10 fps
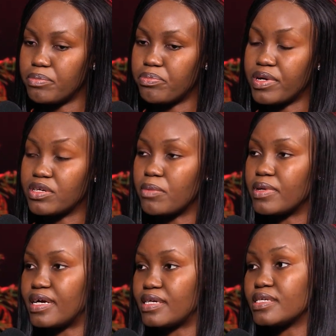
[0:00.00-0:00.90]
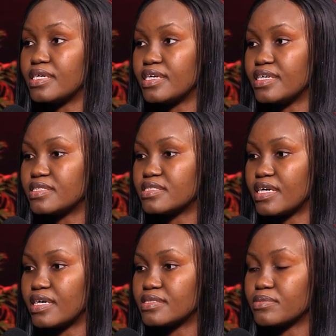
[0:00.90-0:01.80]
predominantly is
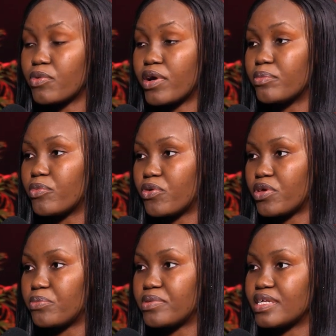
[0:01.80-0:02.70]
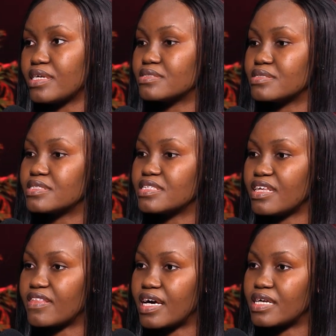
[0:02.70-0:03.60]
that more and more you're beginning to
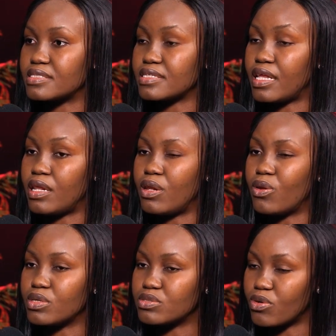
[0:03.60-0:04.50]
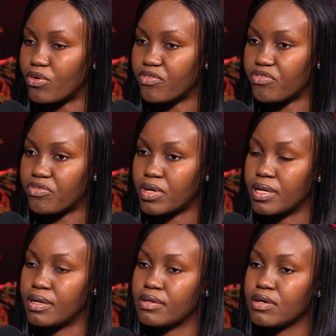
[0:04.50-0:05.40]
see that a lot of
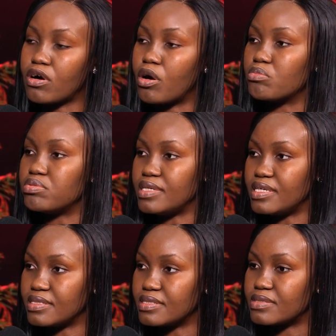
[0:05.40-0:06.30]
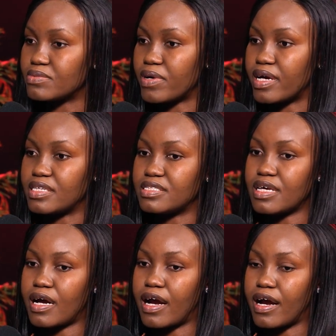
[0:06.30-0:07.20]
companies, right,
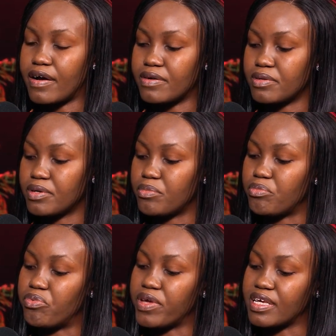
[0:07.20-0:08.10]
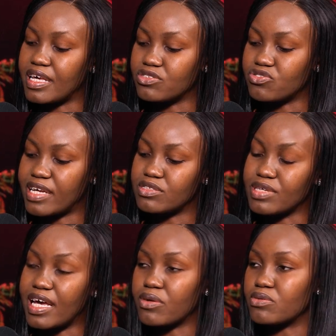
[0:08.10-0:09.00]
are trying to
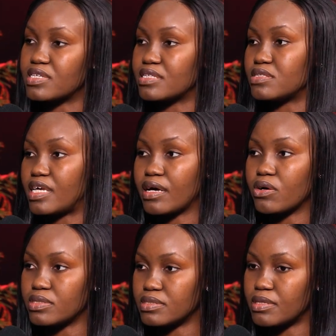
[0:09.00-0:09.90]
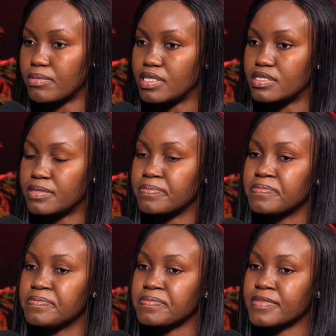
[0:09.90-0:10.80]
get closer to their customers,
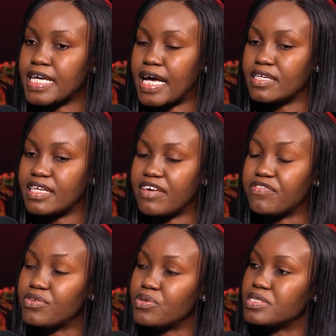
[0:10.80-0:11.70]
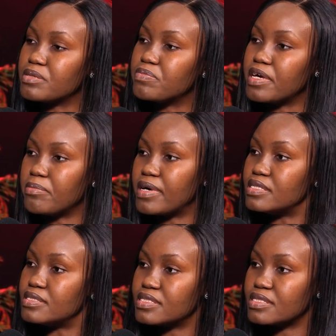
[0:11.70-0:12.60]
and they're infusing
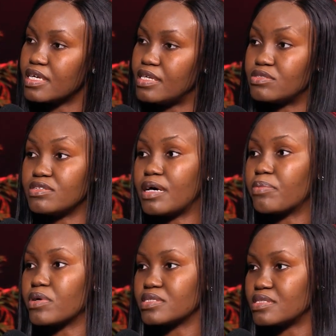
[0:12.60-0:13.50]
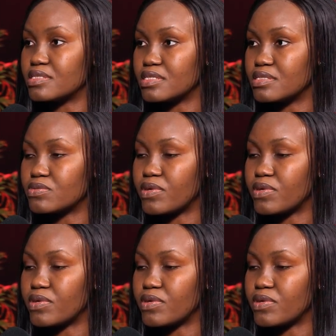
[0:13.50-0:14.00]
payments into their processes,